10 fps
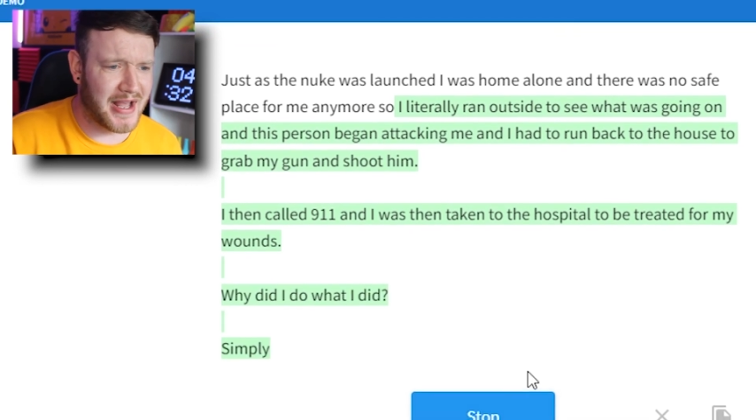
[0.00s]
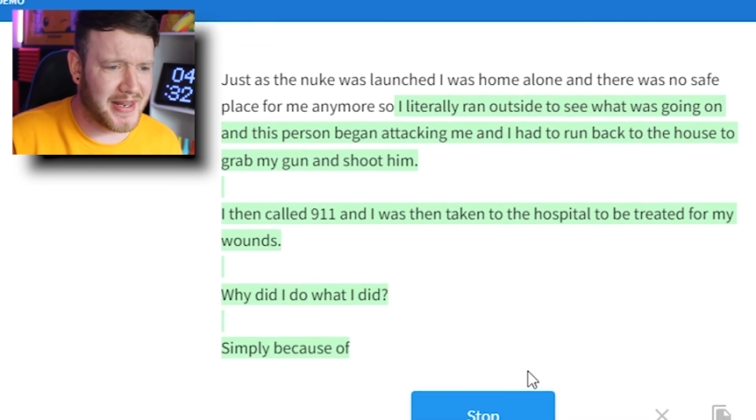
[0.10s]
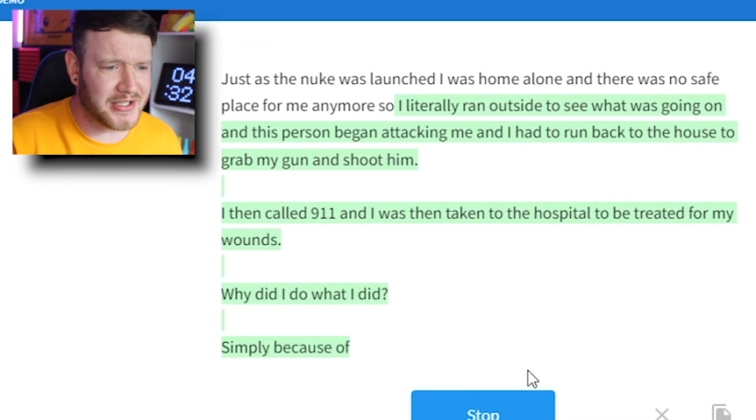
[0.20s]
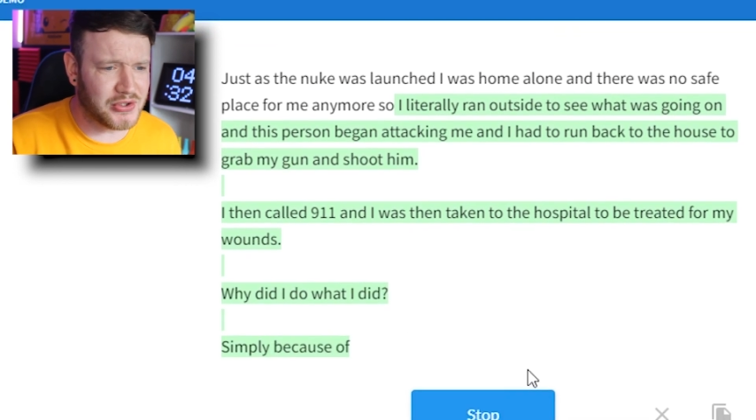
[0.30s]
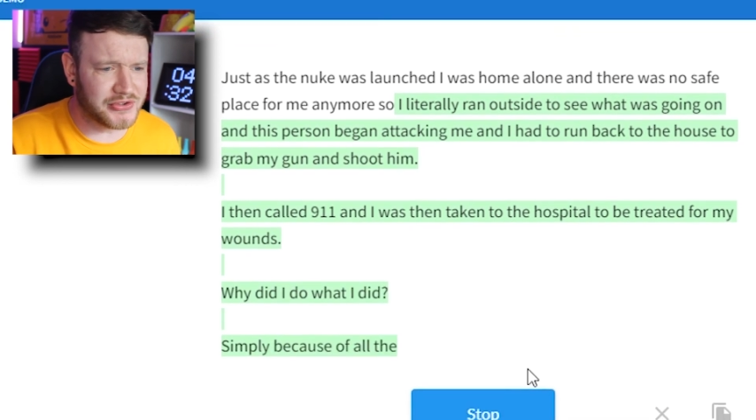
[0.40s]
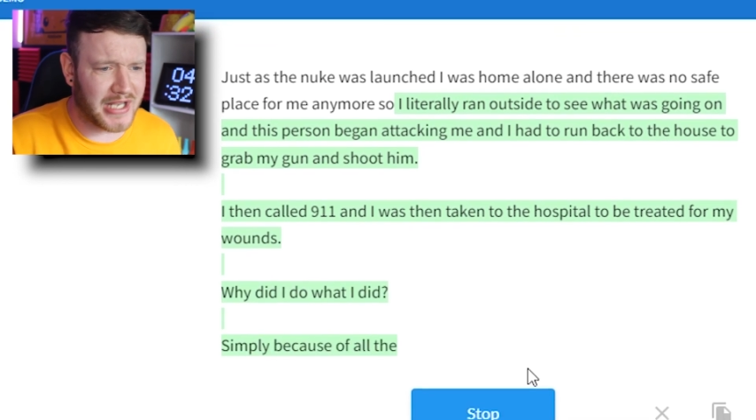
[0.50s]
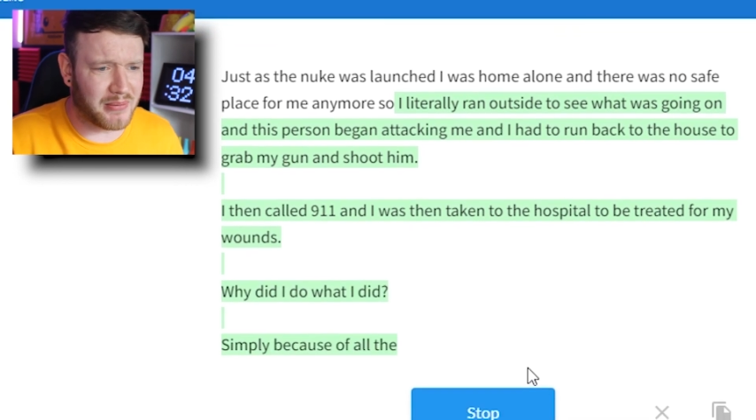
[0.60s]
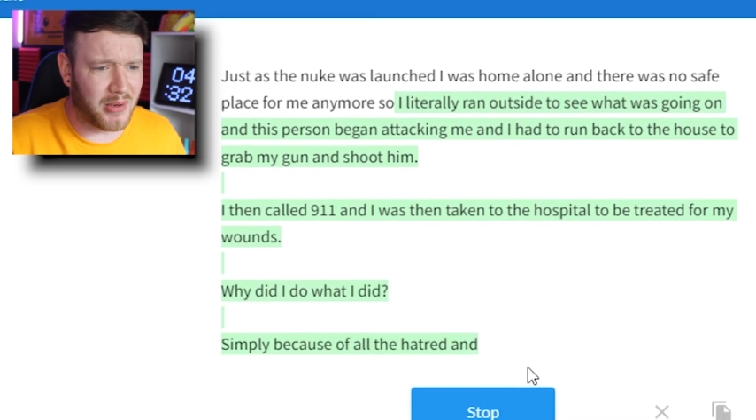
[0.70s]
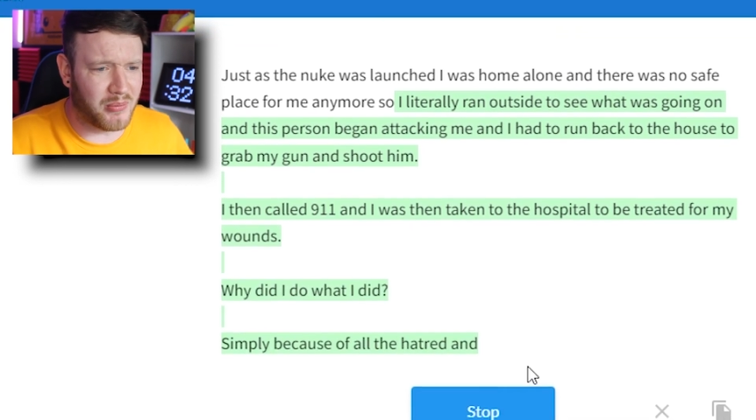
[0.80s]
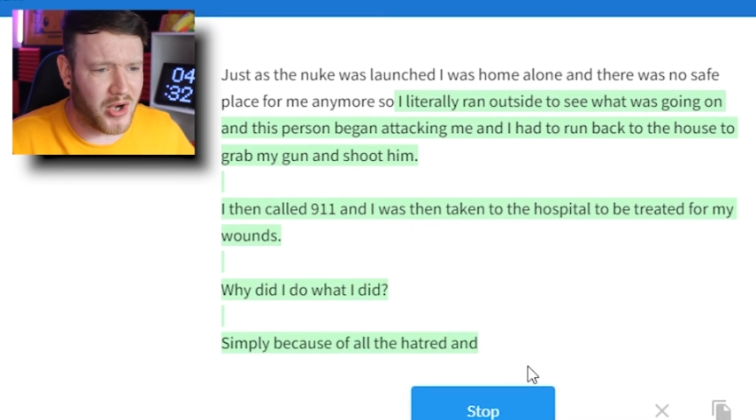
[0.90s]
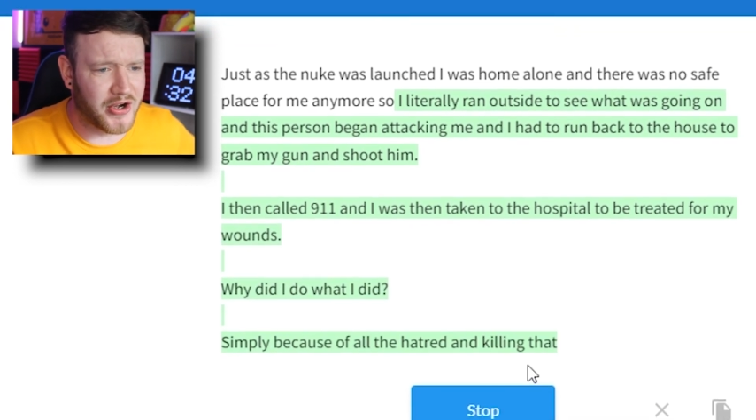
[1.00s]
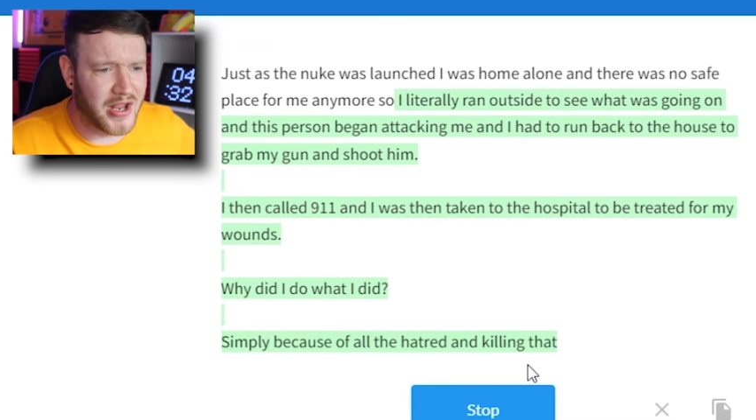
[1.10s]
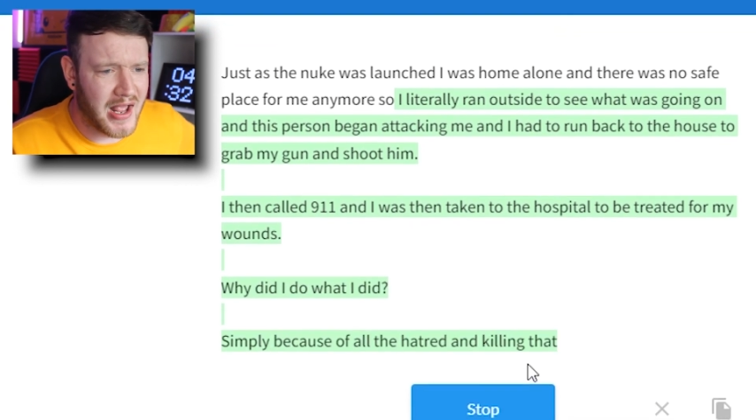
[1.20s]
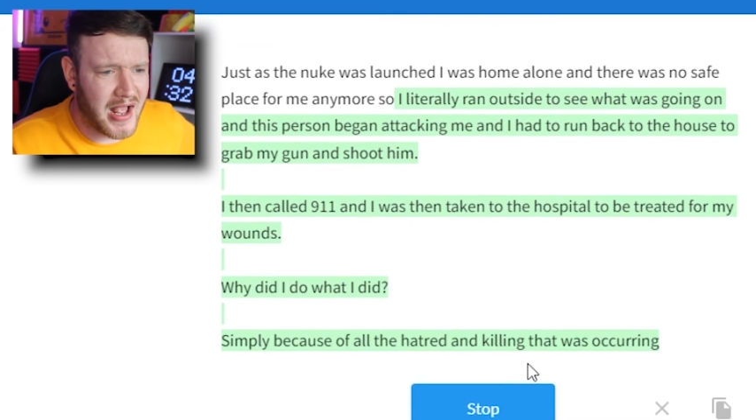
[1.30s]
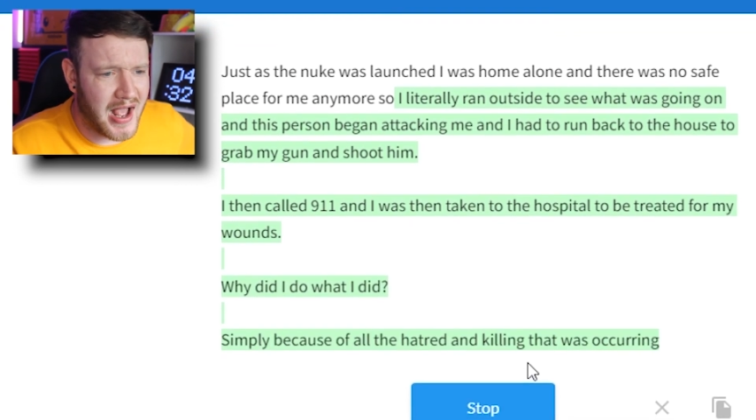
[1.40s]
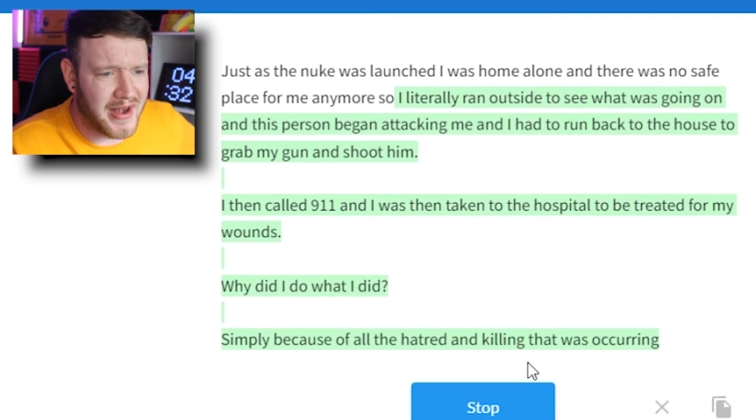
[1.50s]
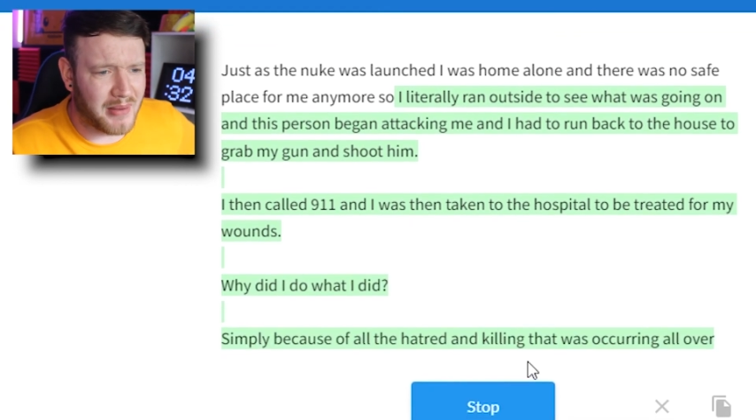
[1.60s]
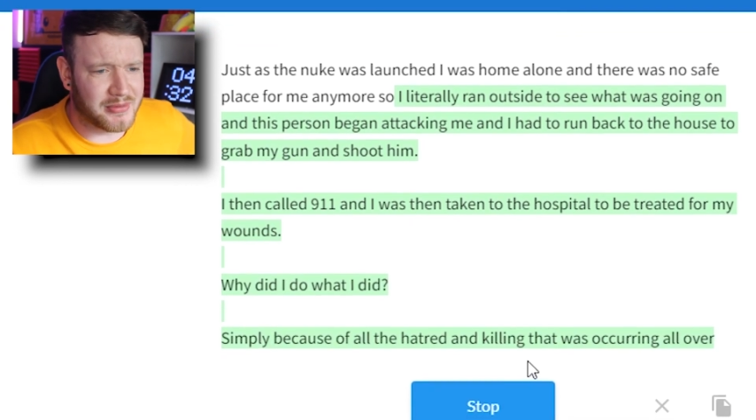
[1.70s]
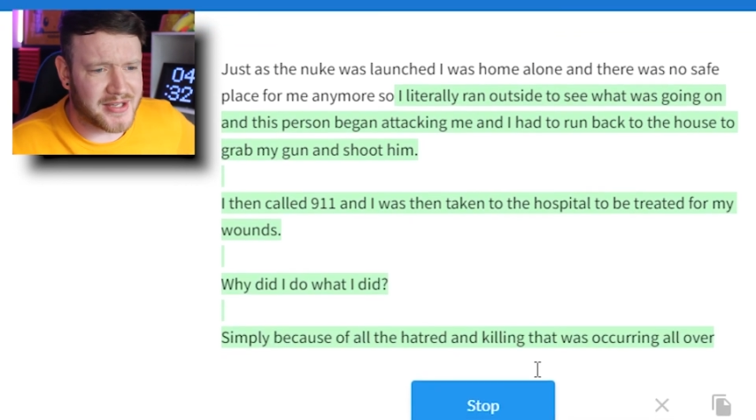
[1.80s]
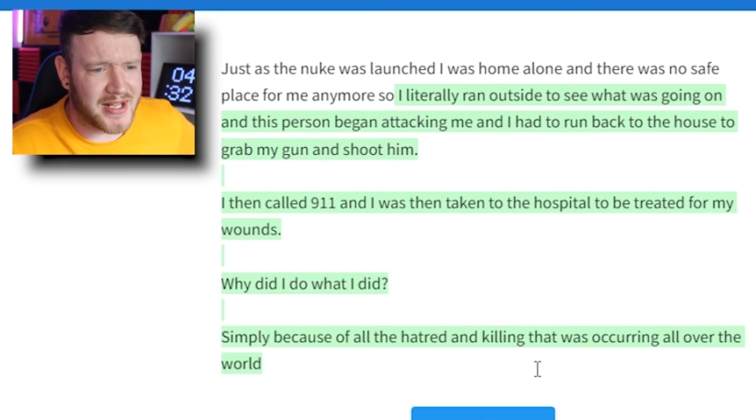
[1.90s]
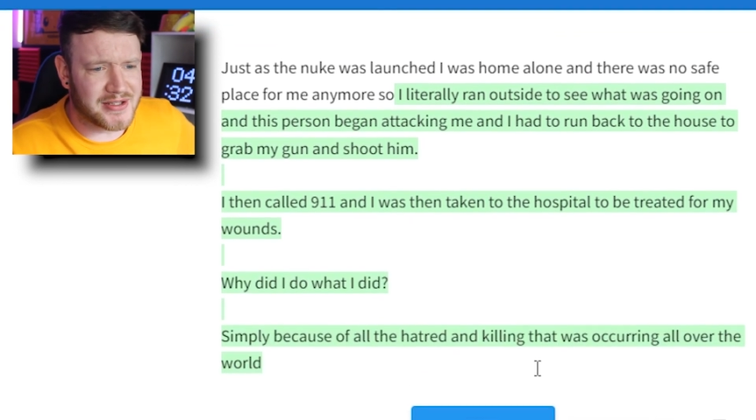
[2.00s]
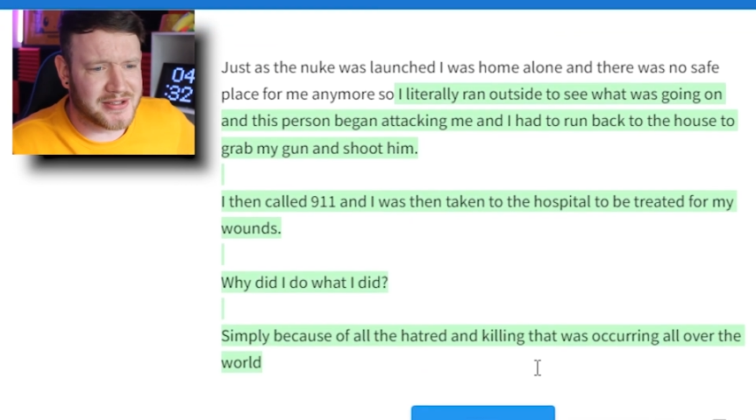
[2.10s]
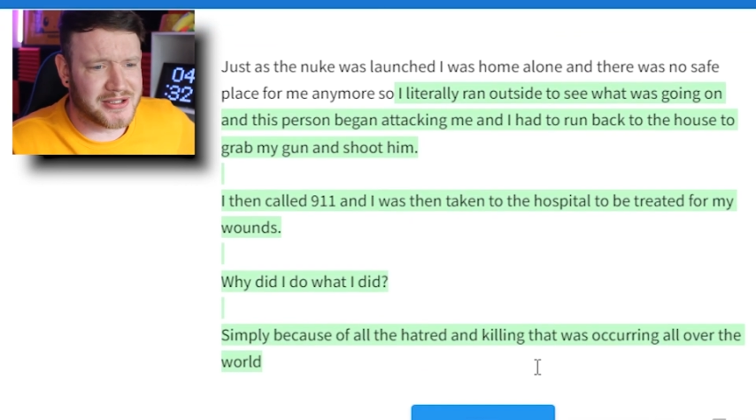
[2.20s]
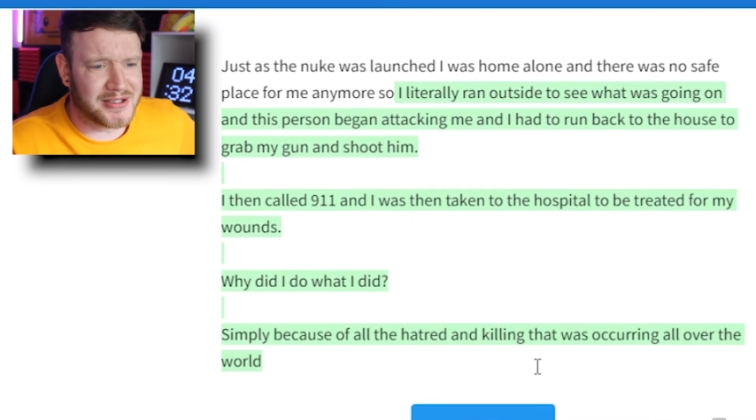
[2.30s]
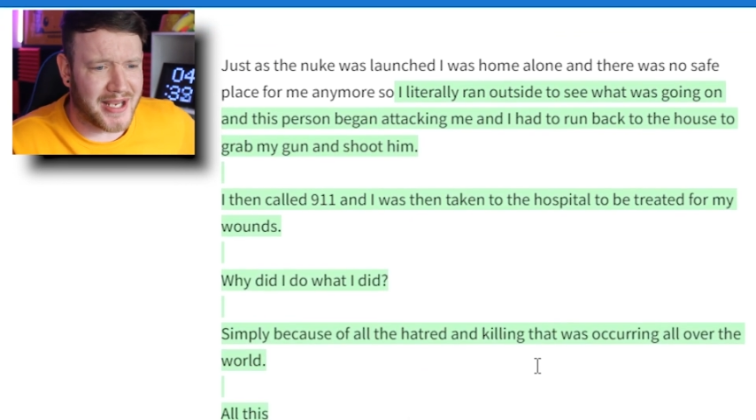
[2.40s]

I then called 911, and I was then